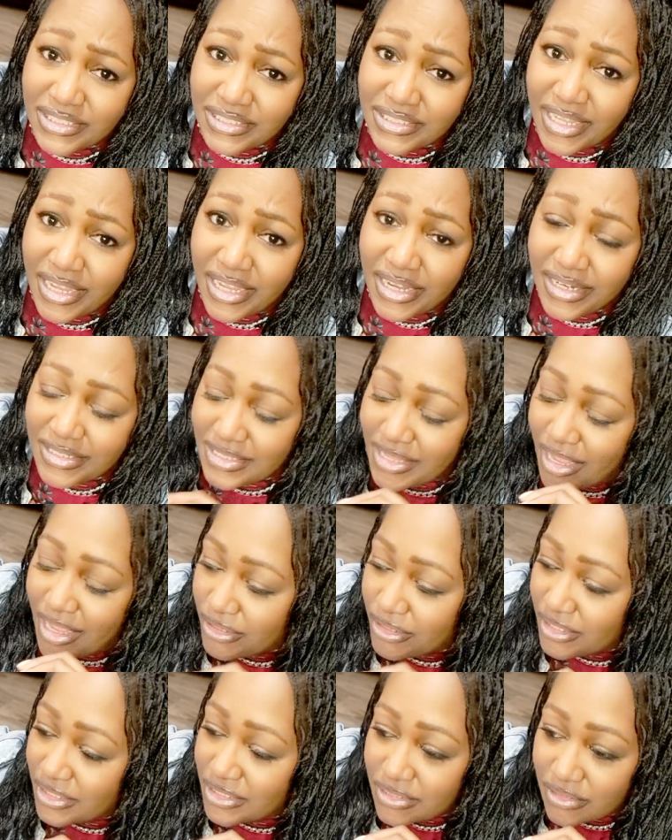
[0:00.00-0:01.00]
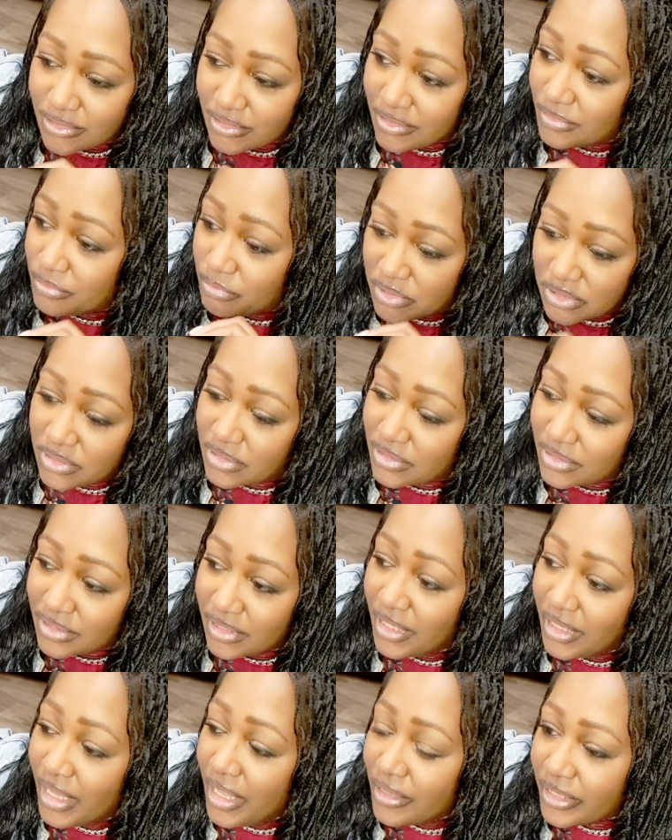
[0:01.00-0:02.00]
that because I'll get
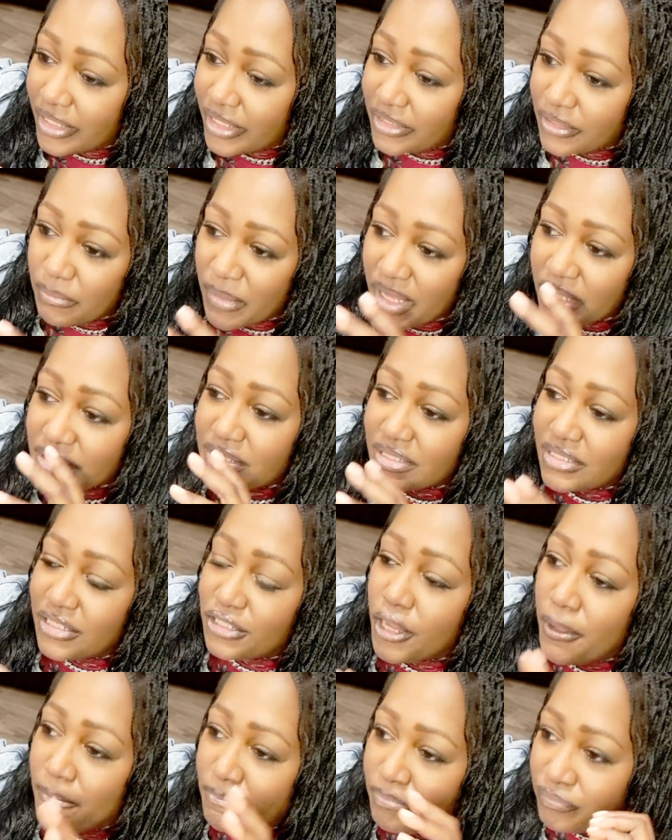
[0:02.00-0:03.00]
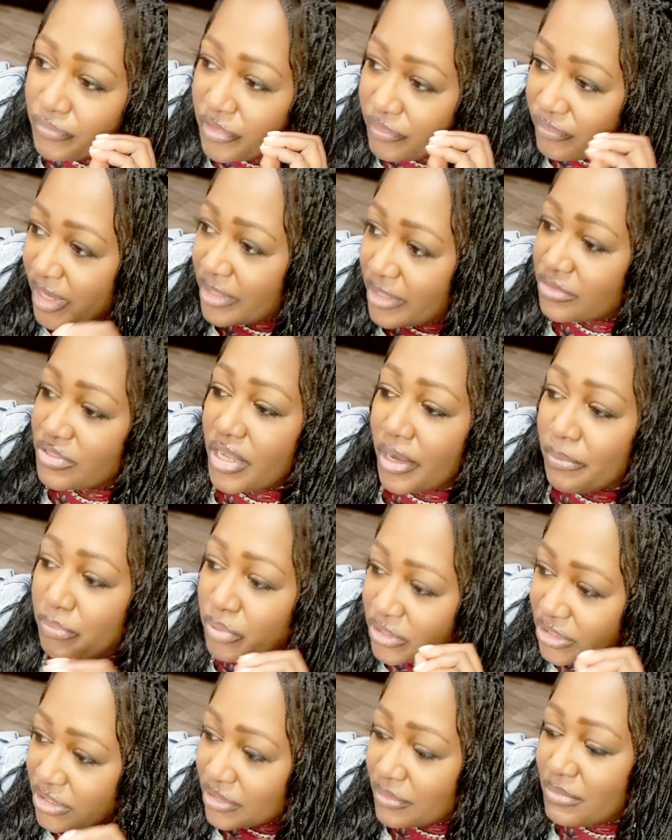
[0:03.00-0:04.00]
to like the message. Divine will start
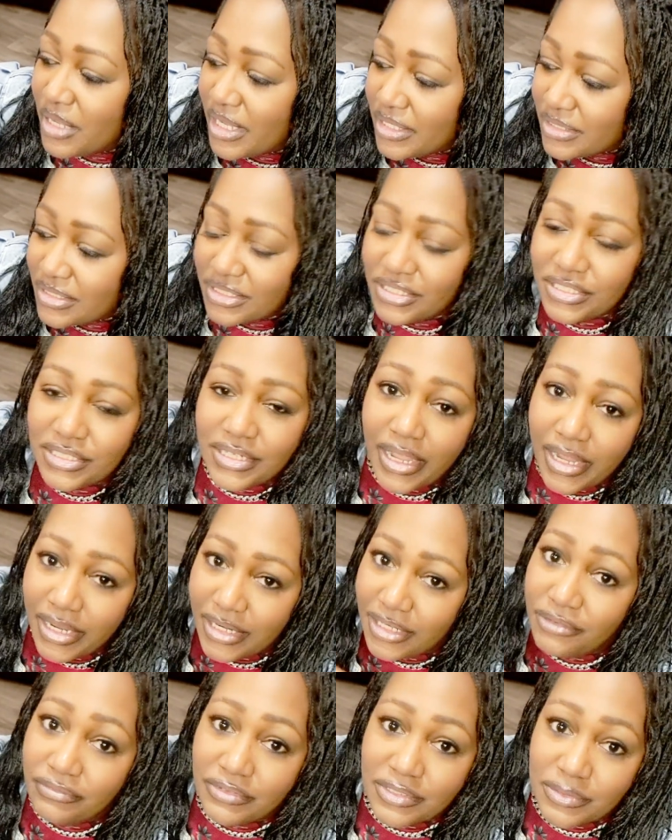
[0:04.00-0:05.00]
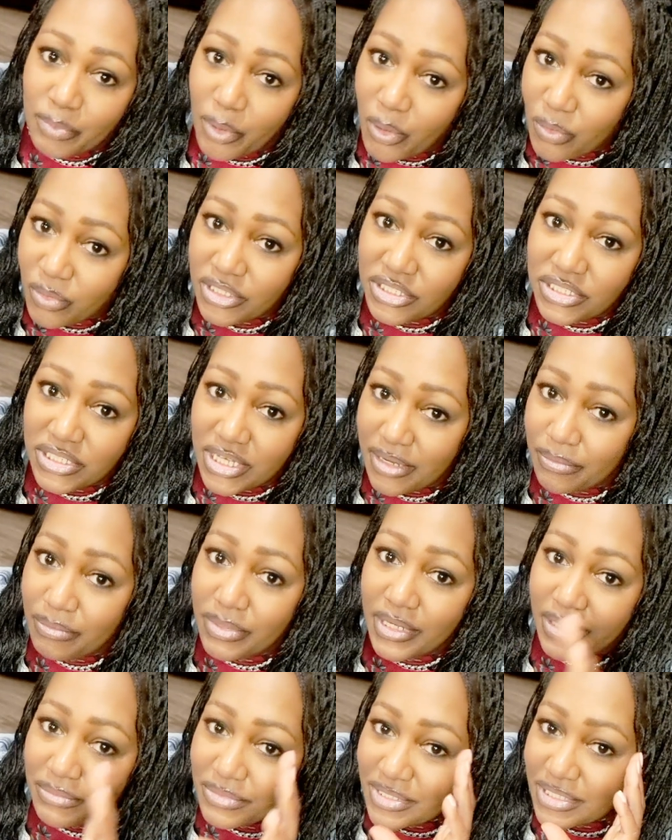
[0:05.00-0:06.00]
pushing the message and I ain't even spoke it yet,
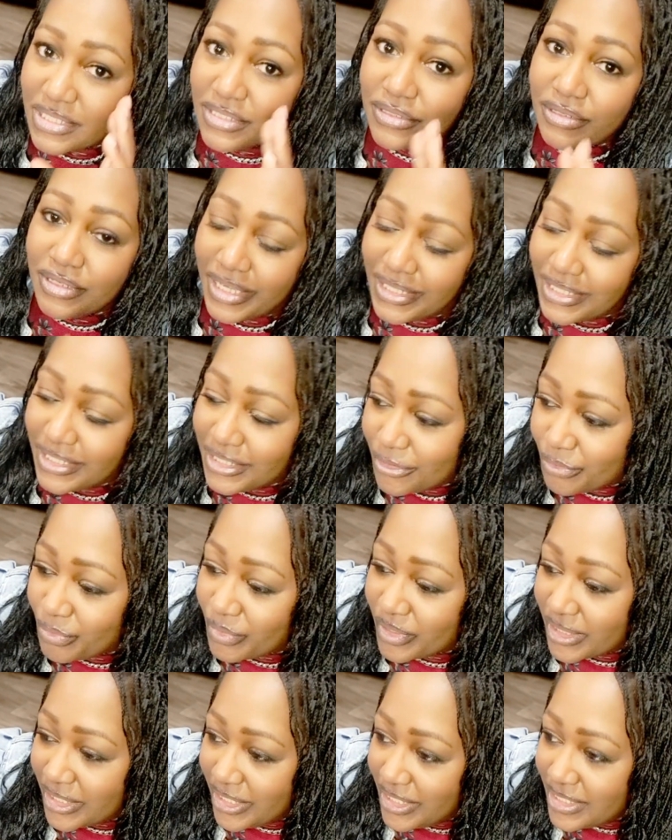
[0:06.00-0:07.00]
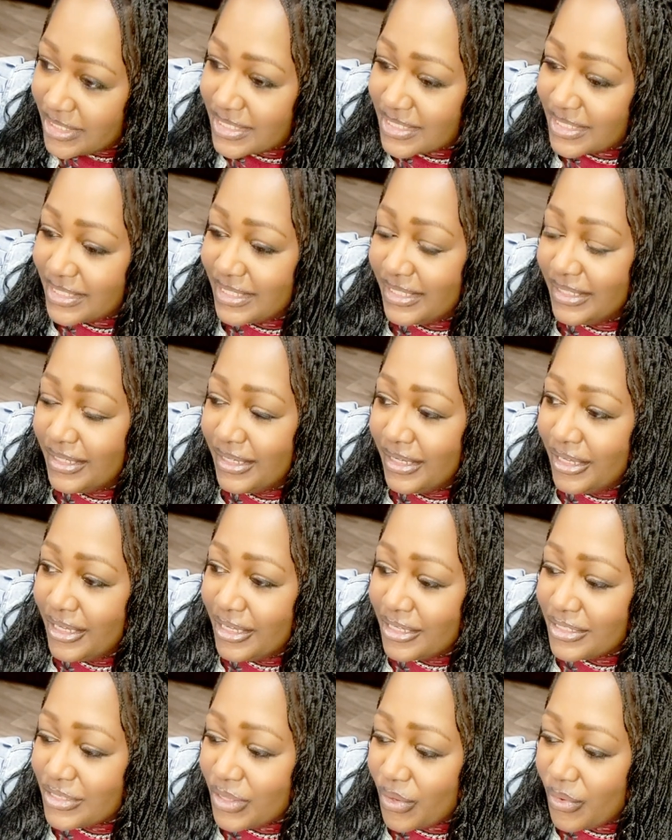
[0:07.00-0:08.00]
but I need to release it.
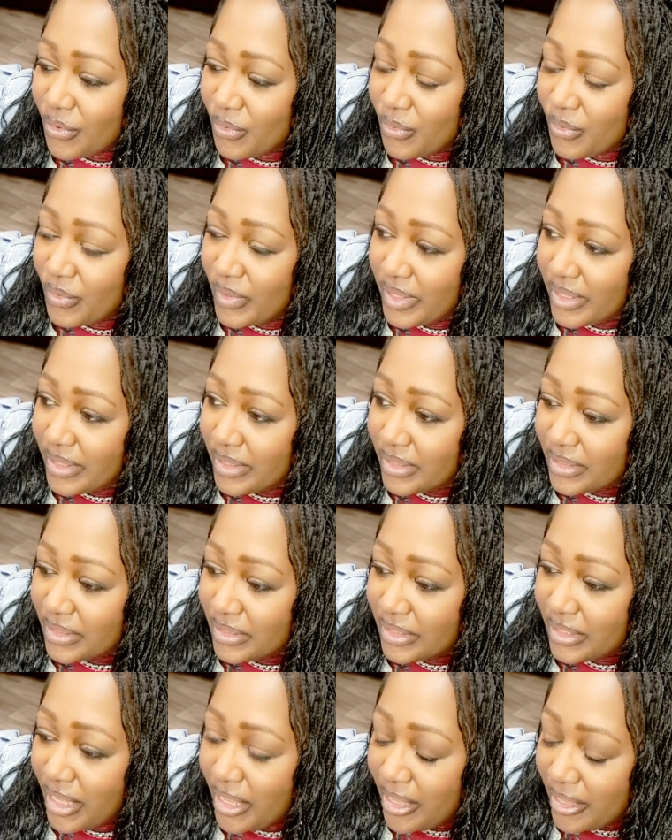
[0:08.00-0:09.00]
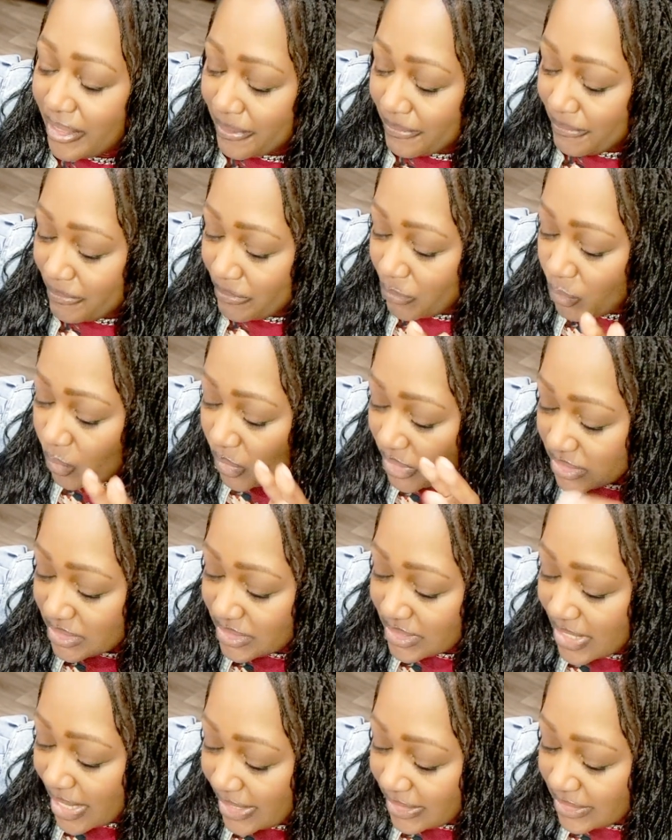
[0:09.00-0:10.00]
So
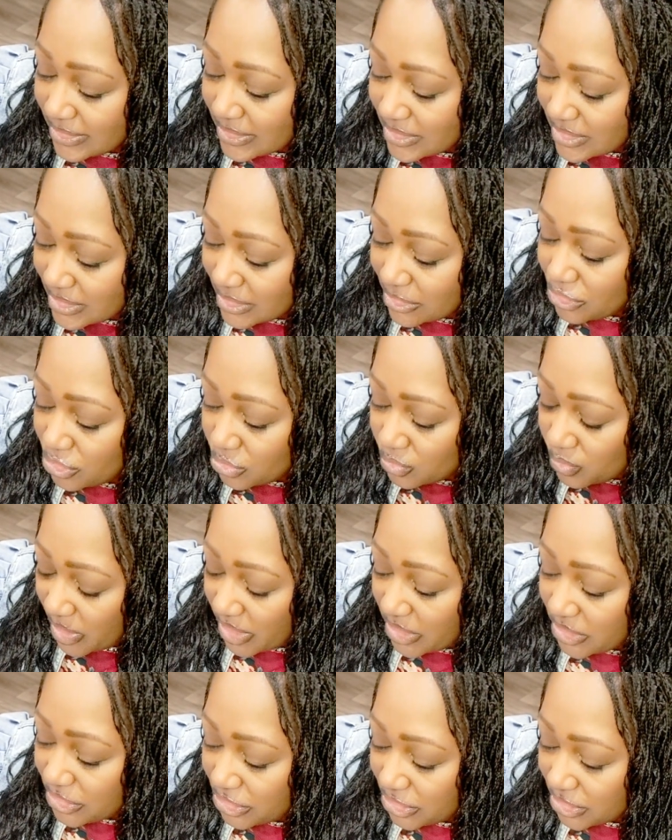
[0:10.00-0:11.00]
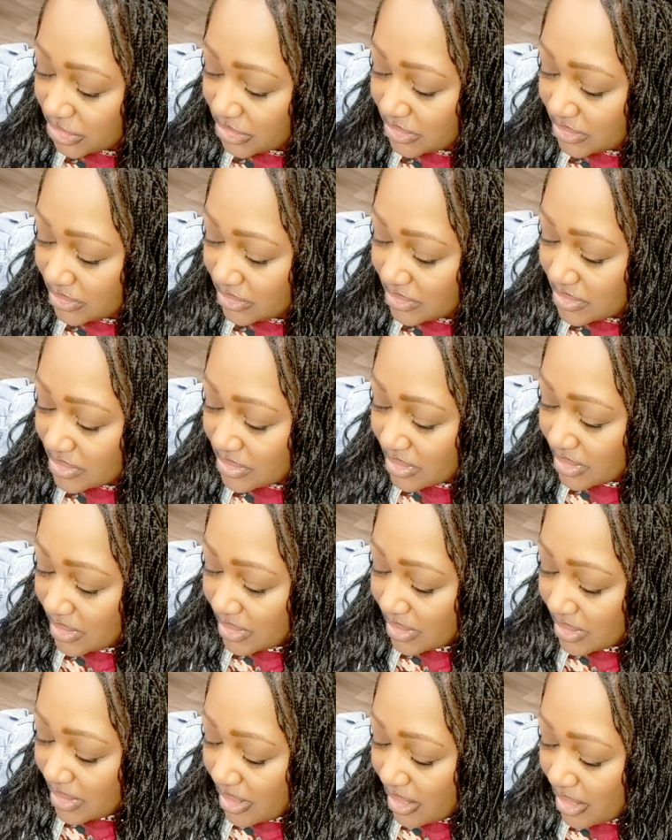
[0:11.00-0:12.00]
one-sided situations,
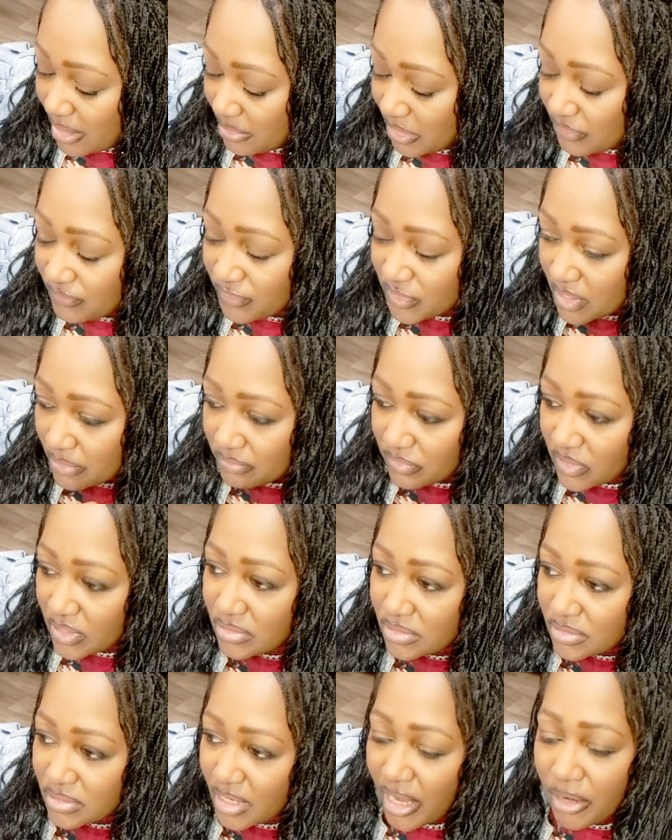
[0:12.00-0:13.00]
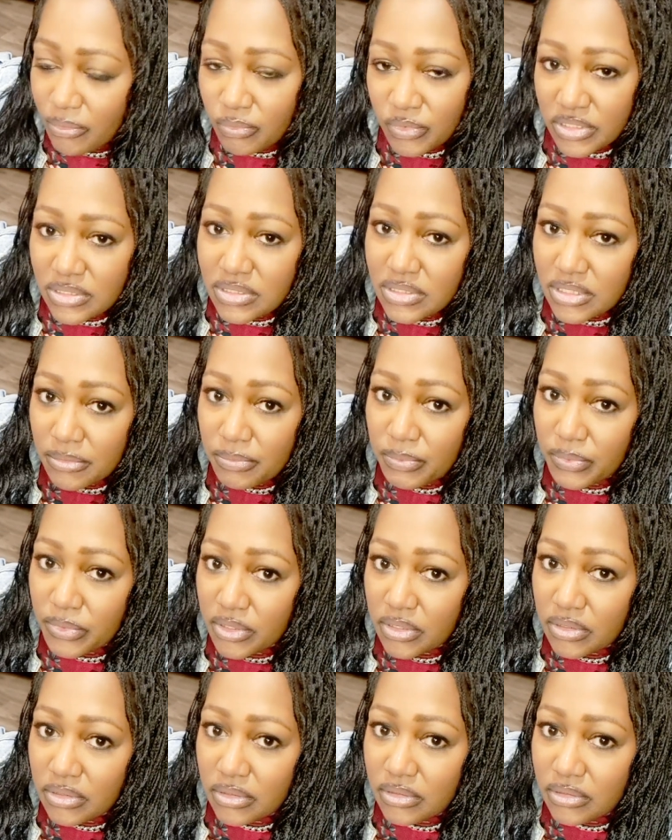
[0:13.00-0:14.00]
if something's not
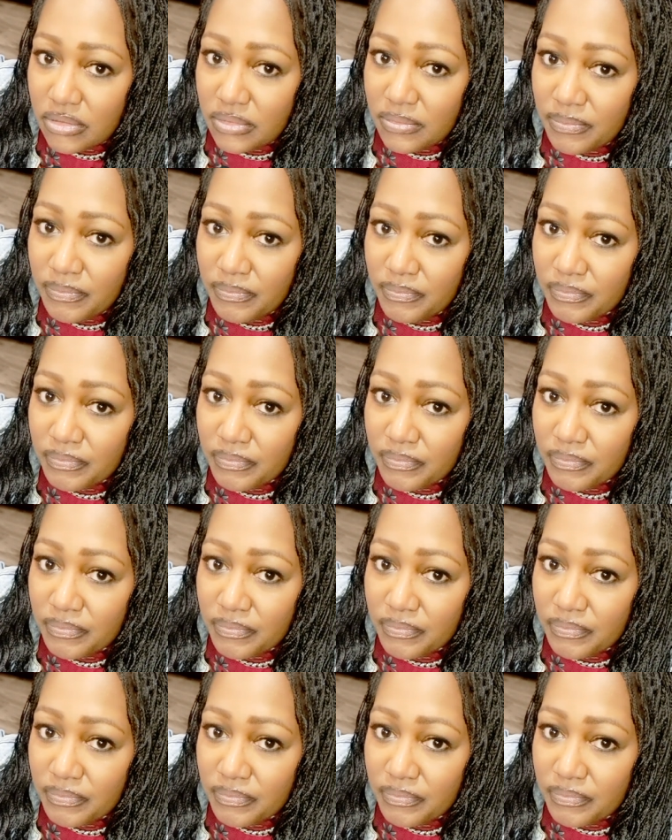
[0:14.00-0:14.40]
reciprocal,